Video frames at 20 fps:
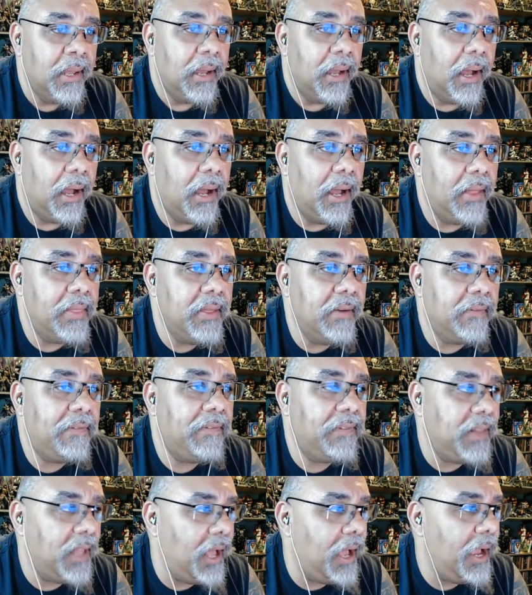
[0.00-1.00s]
Uh, The
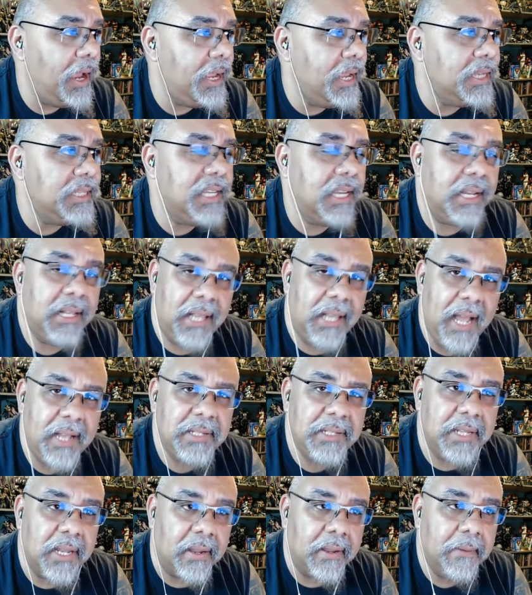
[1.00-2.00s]
Fly is a
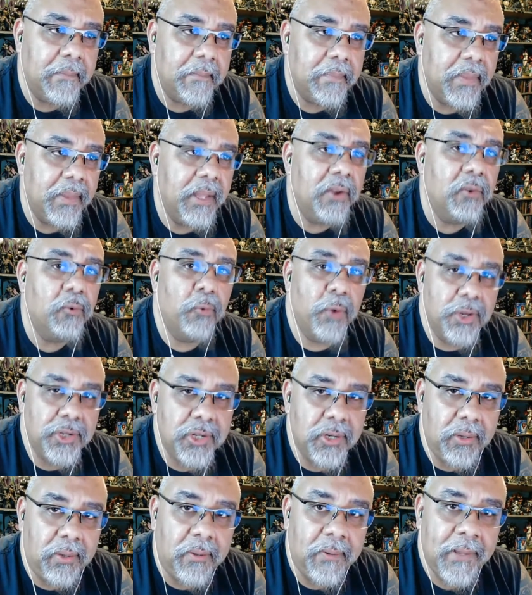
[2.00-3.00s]
classic, the
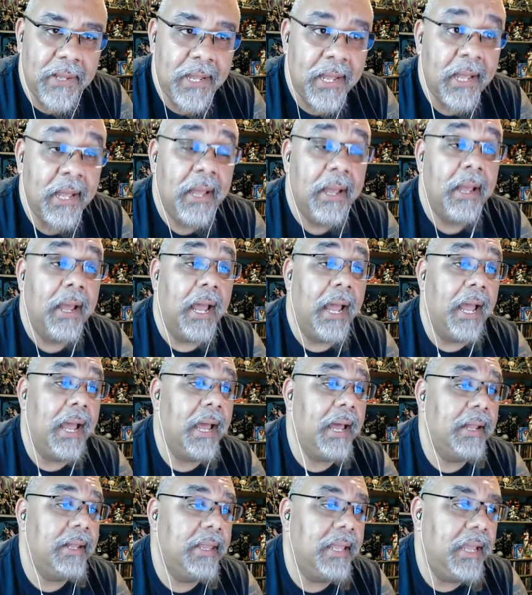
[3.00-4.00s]
original
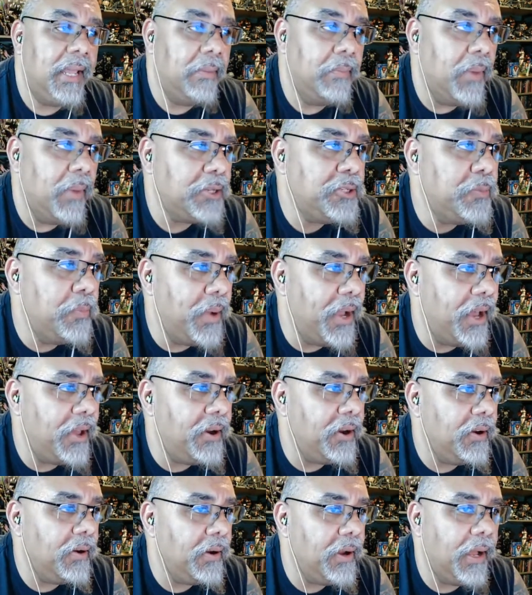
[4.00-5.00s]
and the much
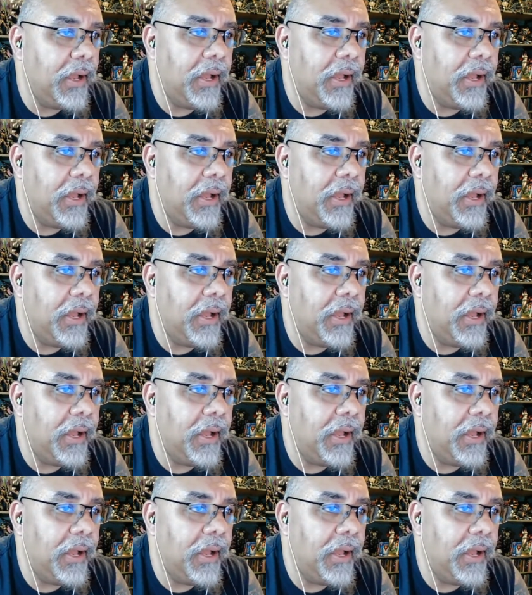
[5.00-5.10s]
better